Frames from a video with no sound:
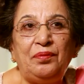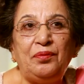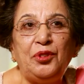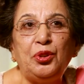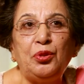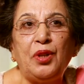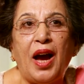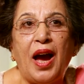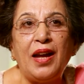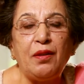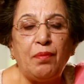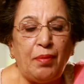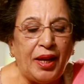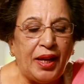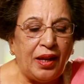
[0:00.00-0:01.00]
you
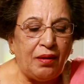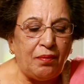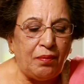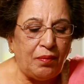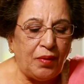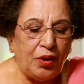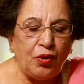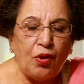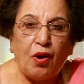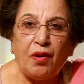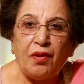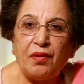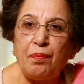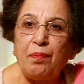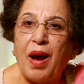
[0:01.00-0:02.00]
can't blame your
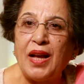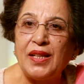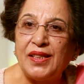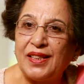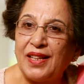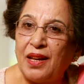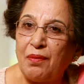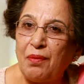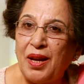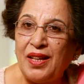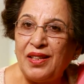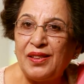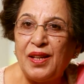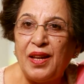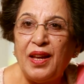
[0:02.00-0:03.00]
past
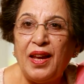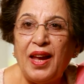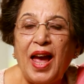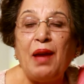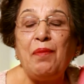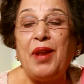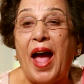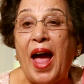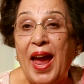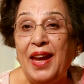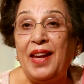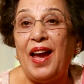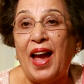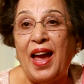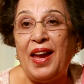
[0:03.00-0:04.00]
karmas. I mean,
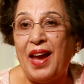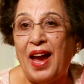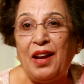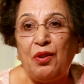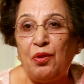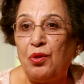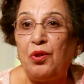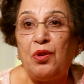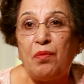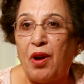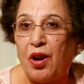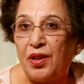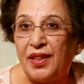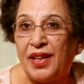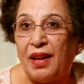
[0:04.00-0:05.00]
I don't know
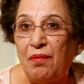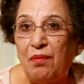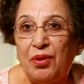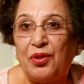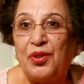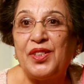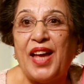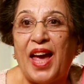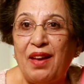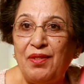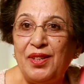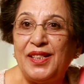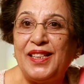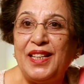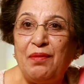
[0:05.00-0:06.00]
about them because I
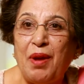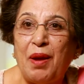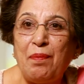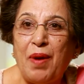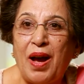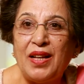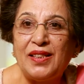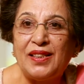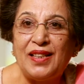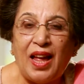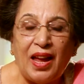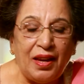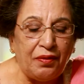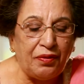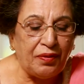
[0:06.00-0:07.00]
haven't seen my past
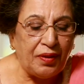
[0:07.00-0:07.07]
life,